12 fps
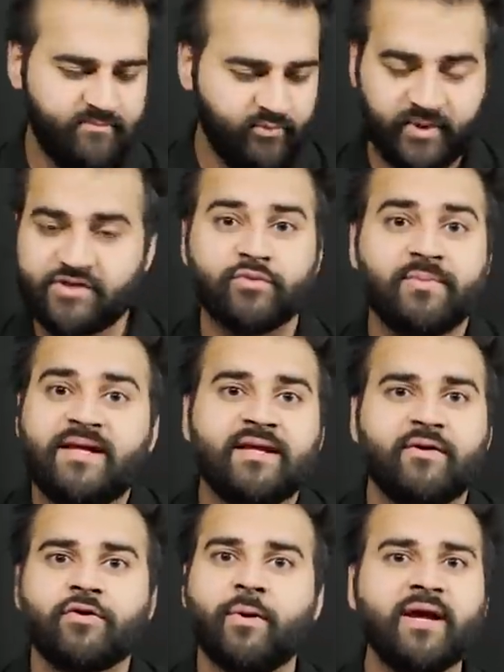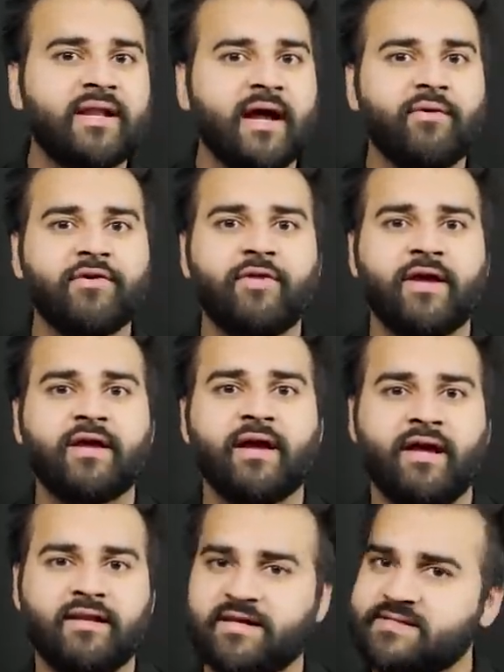whittle me down quick now, I think.
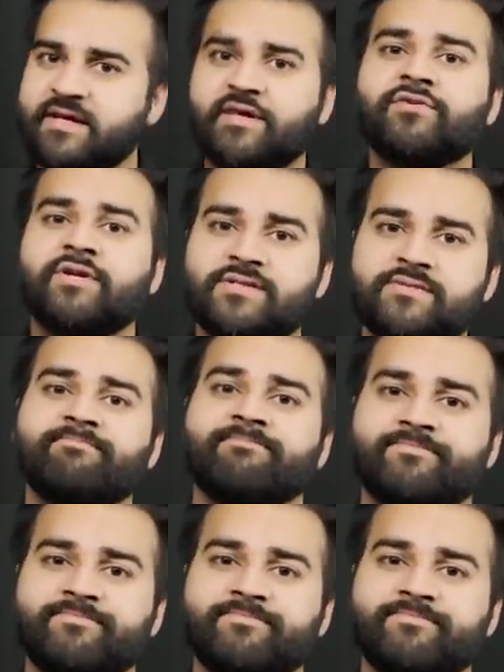And get secondaries.